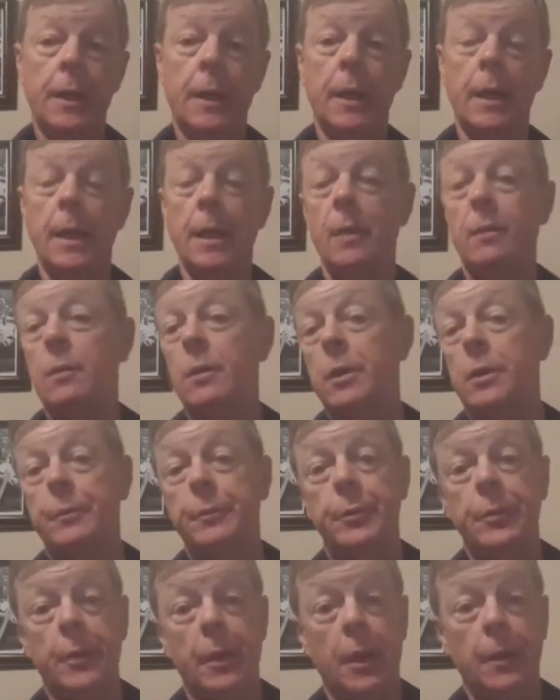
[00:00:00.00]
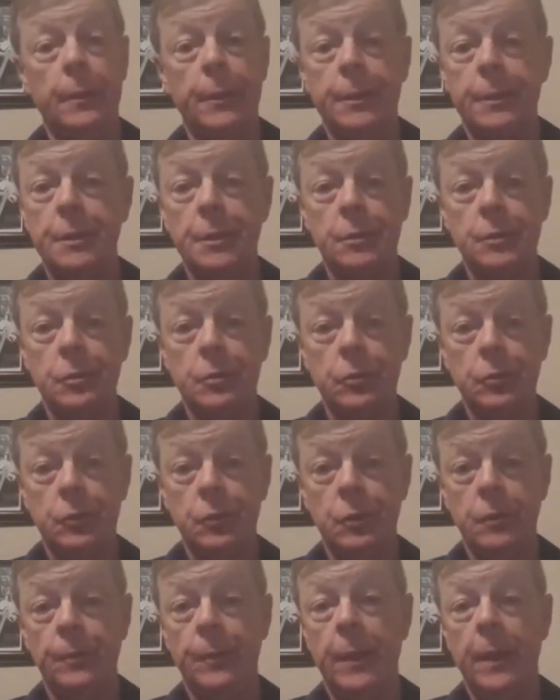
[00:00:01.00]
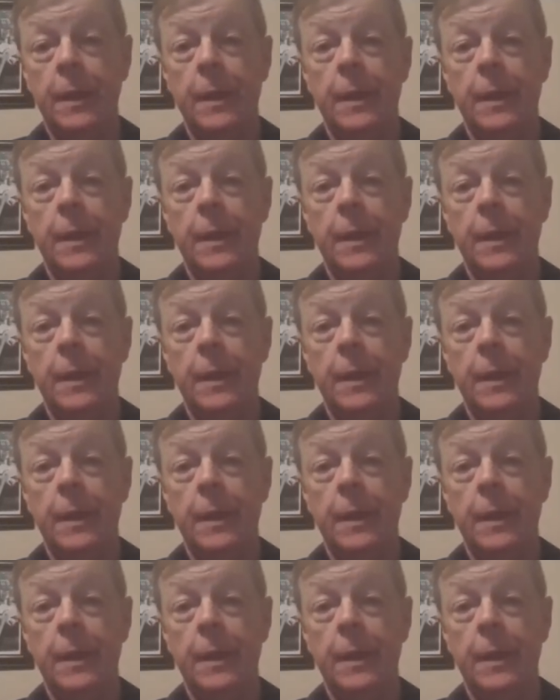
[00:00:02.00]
I welcome your comments as usual,